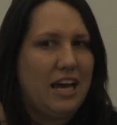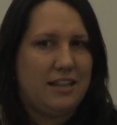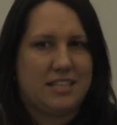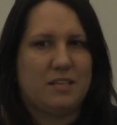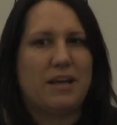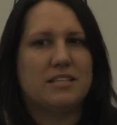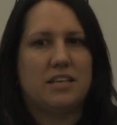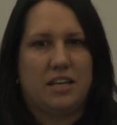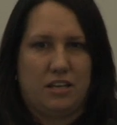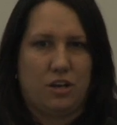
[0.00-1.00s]
And that's
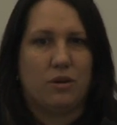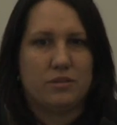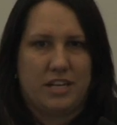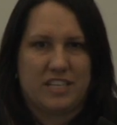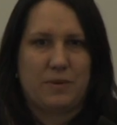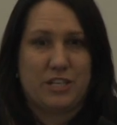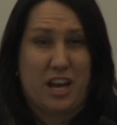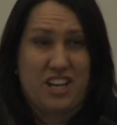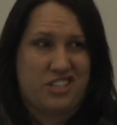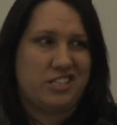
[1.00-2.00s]
about setting the goals and
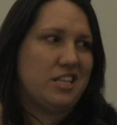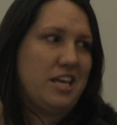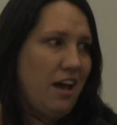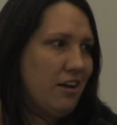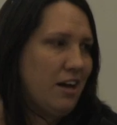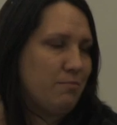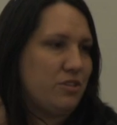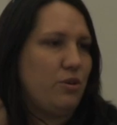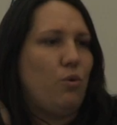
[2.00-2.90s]
expectations and the outcomes.